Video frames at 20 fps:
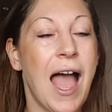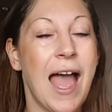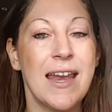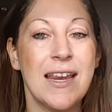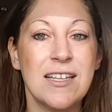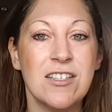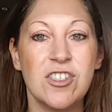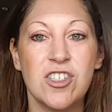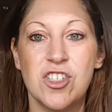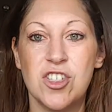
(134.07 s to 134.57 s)

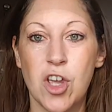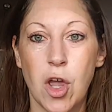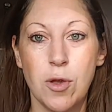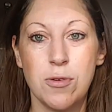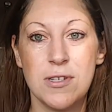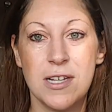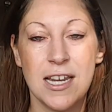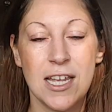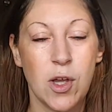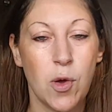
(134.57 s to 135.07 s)
And it's
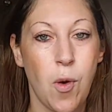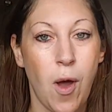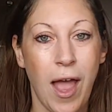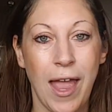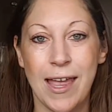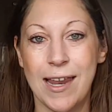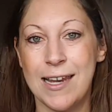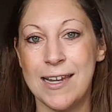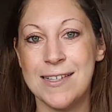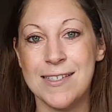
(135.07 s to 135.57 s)
totally
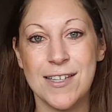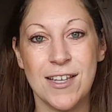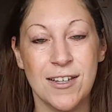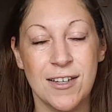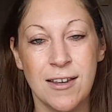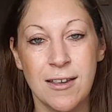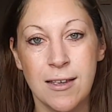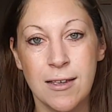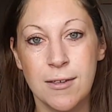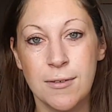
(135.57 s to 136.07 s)
quiet,
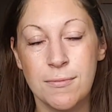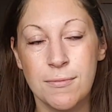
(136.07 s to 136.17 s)
listen.